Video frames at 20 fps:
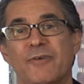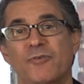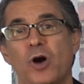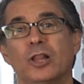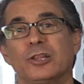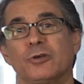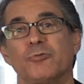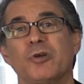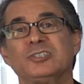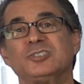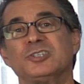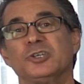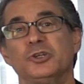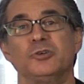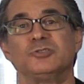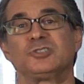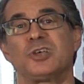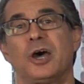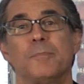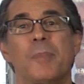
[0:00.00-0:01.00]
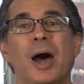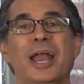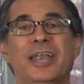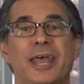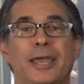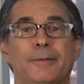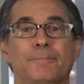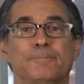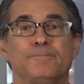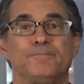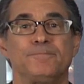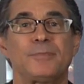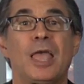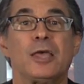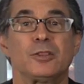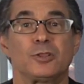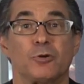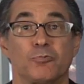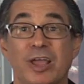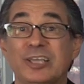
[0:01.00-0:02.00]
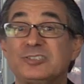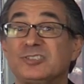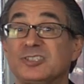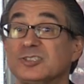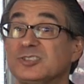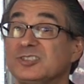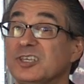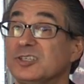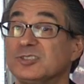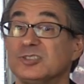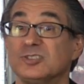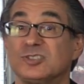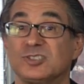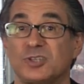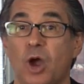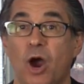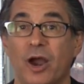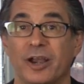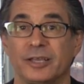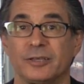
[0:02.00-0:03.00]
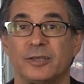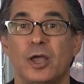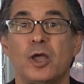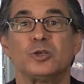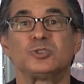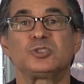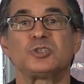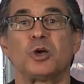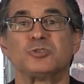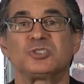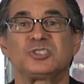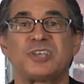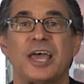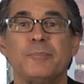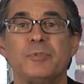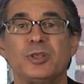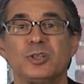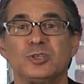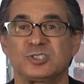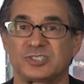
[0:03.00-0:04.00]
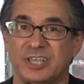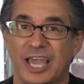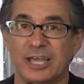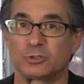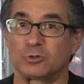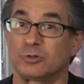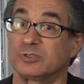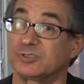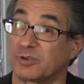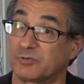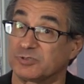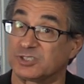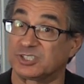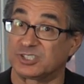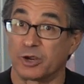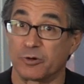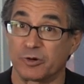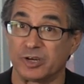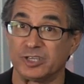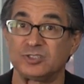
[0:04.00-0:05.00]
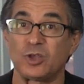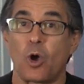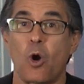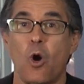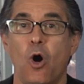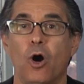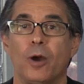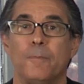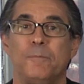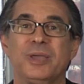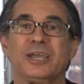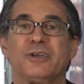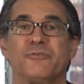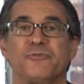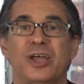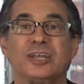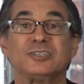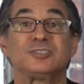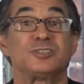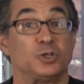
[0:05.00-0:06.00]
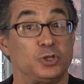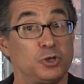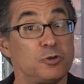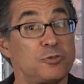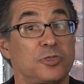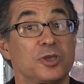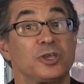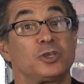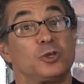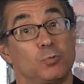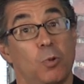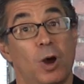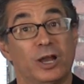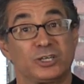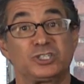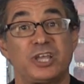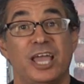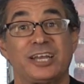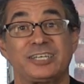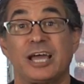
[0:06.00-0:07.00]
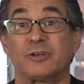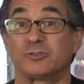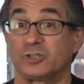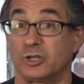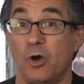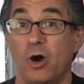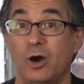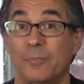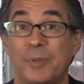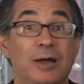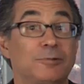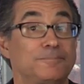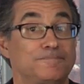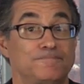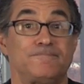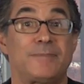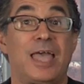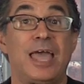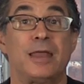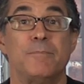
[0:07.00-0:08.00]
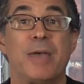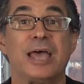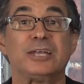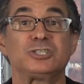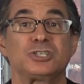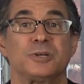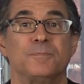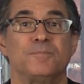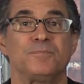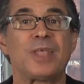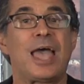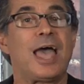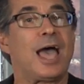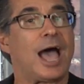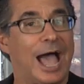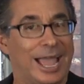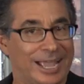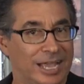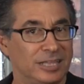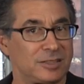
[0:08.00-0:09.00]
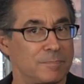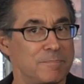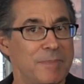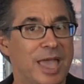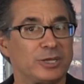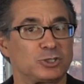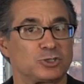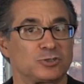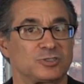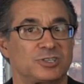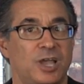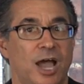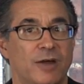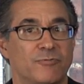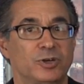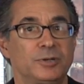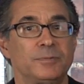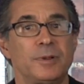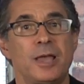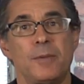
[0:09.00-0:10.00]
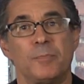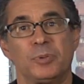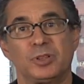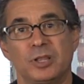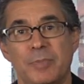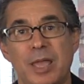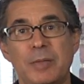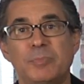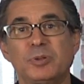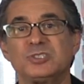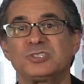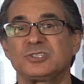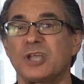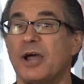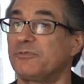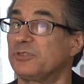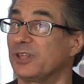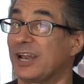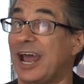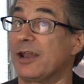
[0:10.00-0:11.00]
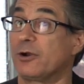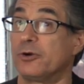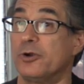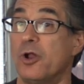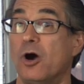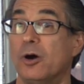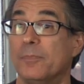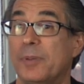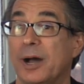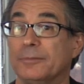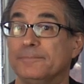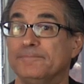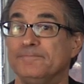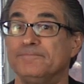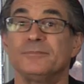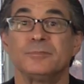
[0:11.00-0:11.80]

have all the racing news on Monday. The racing season's starting, so send me the schedules of series or big events that you think you'd want Shakedown to know about and mention. I got the majors covered, but there may be stuff that I don't know about